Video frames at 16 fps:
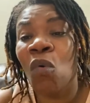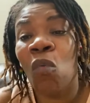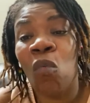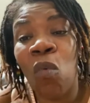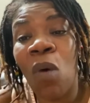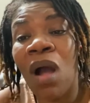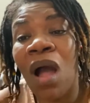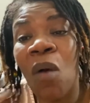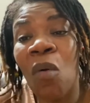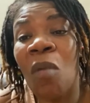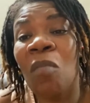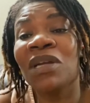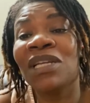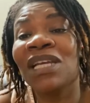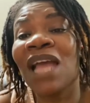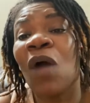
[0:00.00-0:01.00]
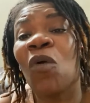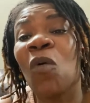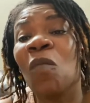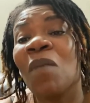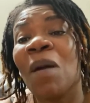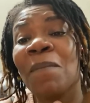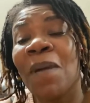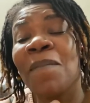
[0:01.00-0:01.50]
one hour more dear
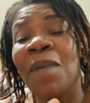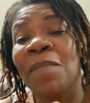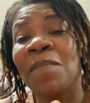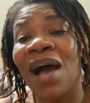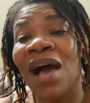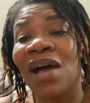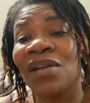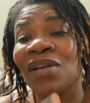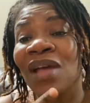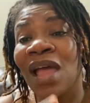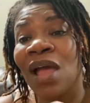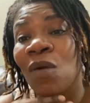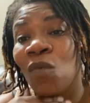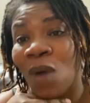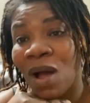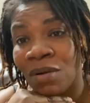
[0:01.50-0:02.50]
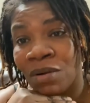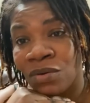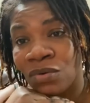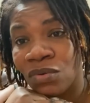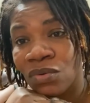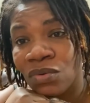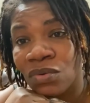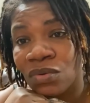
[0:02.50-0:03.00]
come up, papa, and a warren.